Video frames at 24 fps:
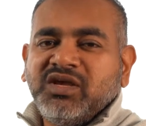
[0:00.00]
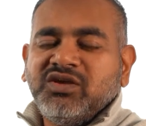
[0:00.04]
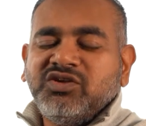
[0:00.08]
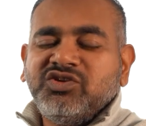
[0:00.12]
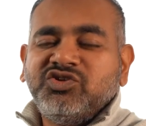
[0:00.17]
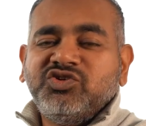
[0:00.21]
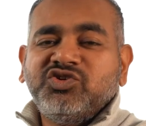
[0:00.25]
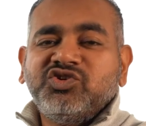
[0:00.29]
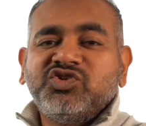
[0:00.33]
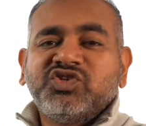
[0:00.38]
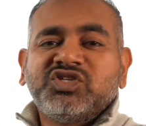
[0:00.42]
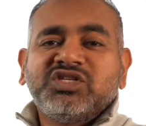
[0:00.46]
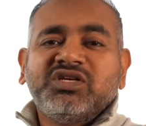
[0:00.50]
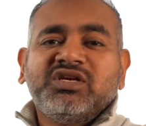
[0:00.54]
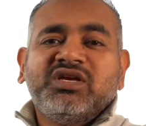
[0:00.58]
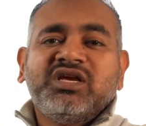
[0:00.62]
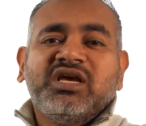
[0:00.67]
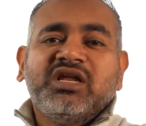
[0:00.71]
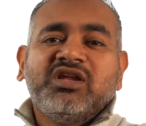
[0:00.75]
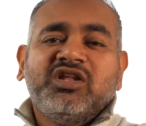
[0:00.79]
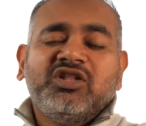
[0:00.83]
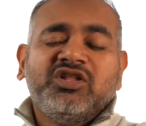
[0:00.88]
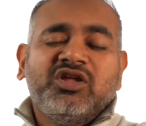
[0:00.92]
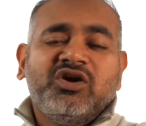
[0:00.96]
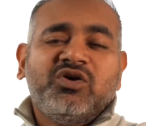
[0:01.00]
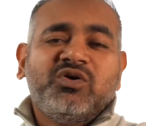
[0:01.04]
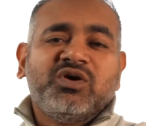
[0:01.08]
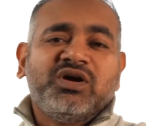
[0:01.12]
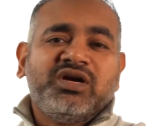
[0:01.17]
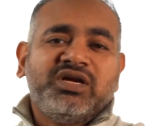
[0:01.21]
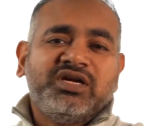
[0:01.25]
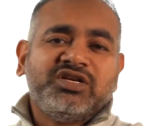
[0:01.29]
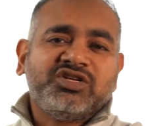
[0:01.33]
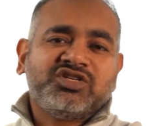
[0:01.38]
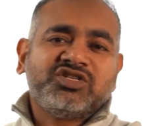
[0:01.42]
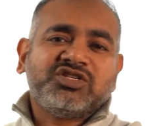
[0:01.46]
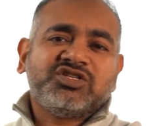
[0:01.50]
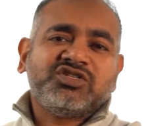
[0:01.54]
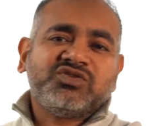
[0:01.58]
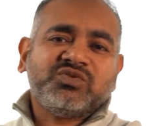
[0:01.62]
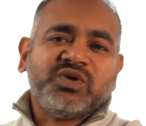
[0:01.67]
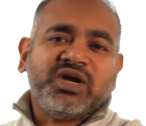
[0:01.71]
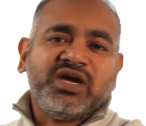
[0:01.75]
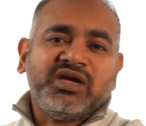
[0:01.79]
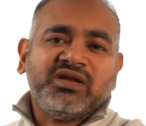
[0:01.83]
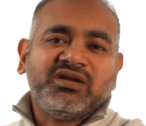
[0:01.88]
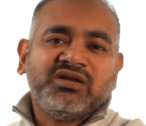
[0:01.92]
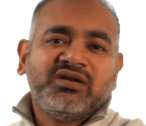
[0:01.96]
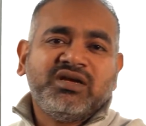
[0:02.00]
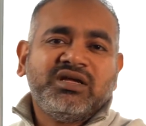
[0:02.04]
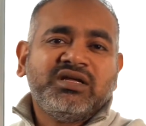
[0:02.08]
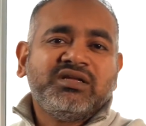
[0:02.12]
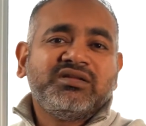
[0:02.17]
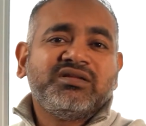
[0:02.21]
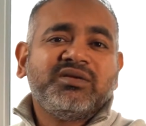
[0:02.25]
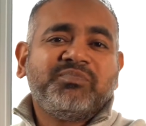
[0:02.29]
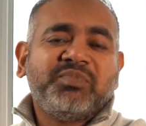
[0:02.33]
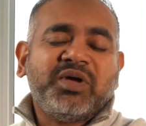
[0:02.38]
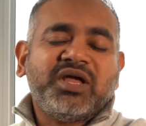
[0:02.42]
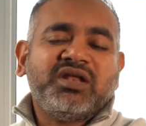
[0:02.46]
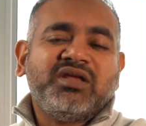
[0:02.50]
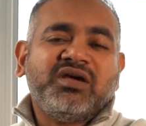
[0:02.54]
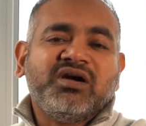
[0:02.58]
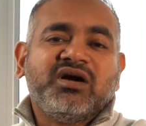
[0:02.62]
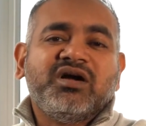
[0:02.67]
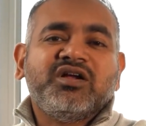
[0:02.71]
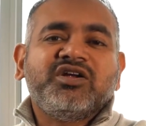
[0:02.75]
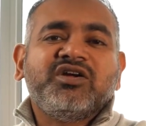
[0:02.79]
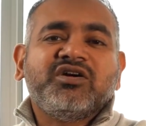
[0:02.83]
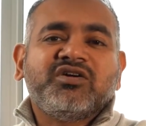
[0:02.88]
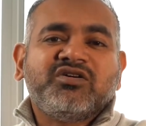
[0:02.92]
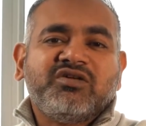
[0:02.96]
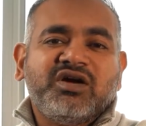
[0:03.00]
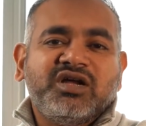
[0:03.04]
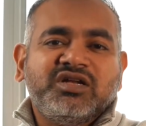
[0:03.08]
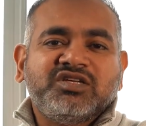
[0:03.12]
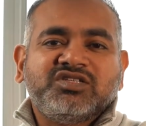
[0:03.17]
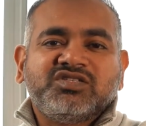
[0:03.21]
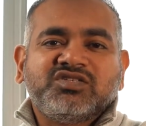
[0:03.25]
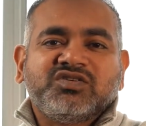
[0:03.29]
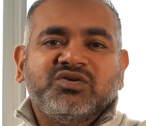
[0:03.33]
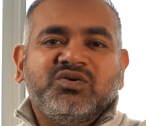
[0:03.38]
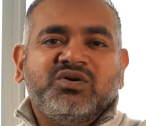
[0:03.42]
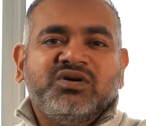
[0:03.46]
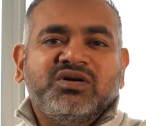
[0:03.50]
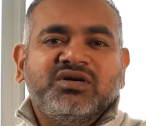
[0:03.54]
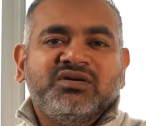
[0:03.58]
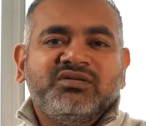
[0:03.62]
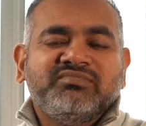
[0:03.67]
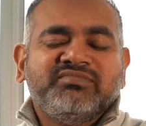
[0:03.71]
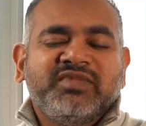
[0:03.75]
you usually get a lower interest rate depending on your credit score.